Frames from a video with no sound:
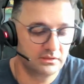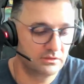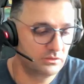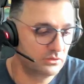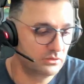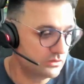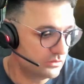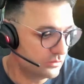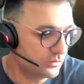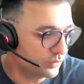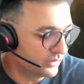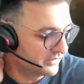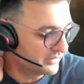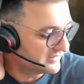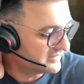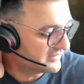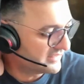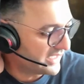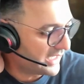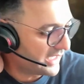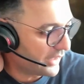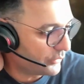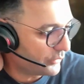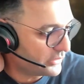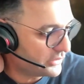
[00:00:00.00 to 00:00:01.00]
we'll
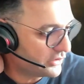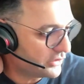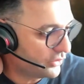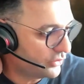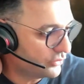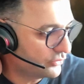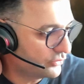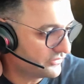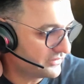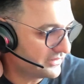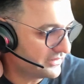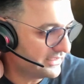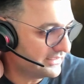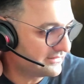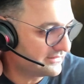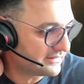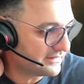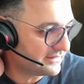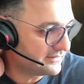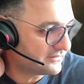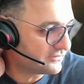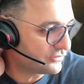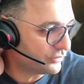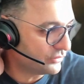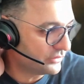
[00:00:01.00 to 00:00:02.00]
see how it goes.
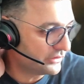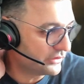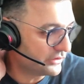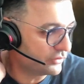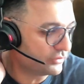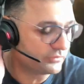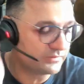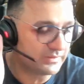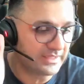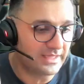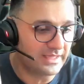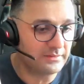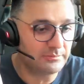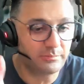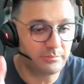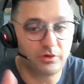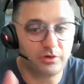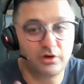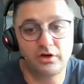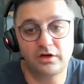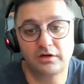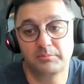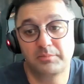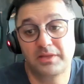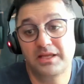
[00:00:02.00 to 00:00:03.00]
It's only on that
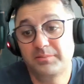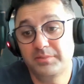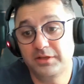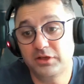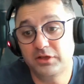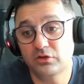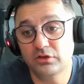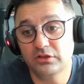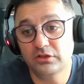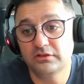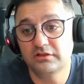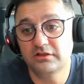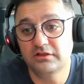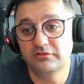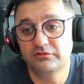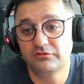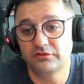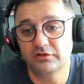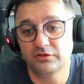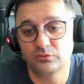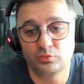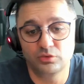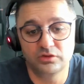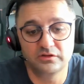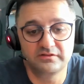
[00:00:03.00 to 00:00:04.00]
part, maybe on
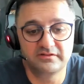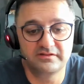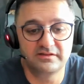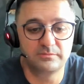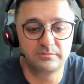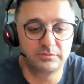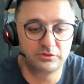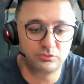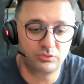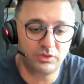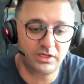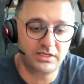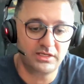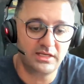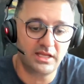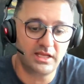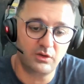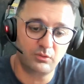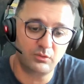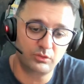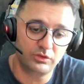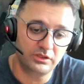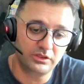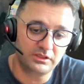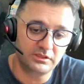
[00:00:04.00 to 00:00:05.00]
different, we'll see. But right
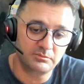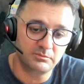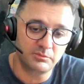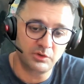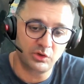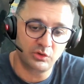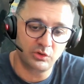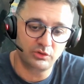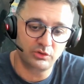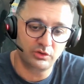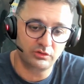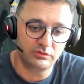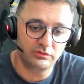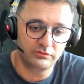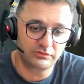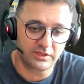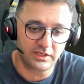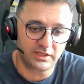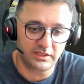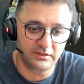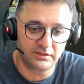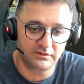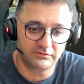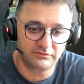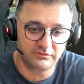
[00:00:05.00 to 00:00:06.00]
now we're in a mode of
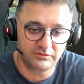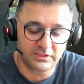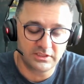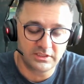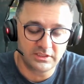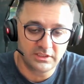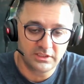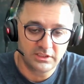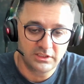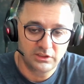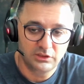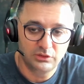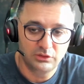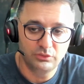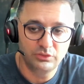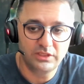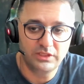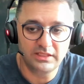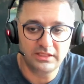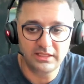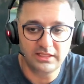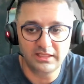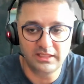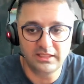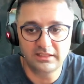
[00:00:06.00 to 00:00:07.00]
kind of
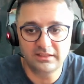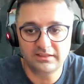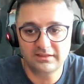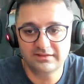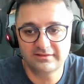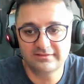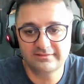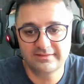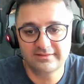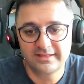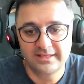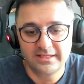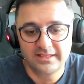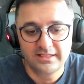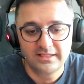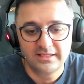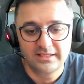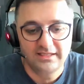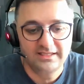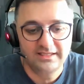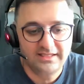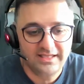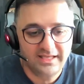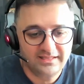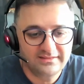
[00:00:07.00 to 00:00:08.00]
looking at it, because
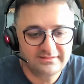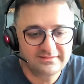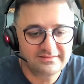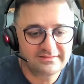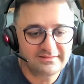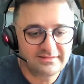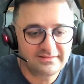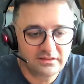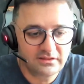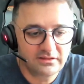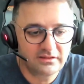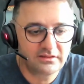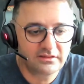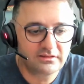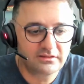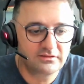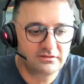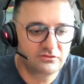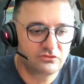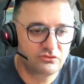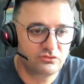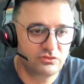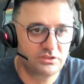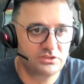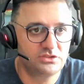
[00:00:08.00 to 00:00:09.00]
again, still the
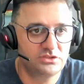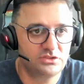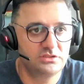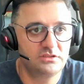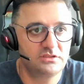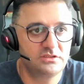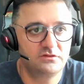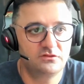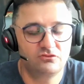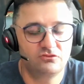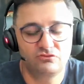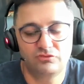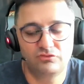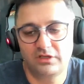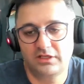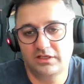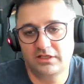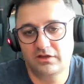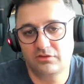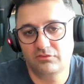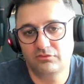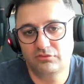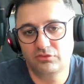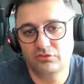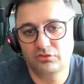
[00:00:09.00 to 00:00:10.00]
construction industry right
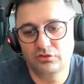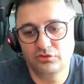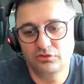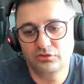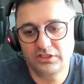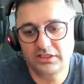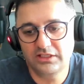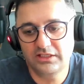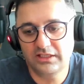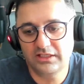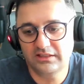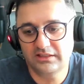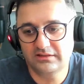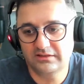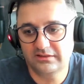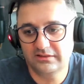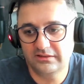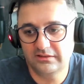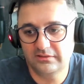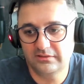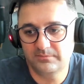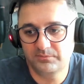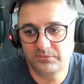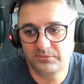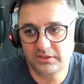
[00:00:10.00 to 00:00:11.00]
now, if you're looking at
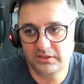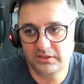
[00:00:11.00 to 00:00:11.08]
the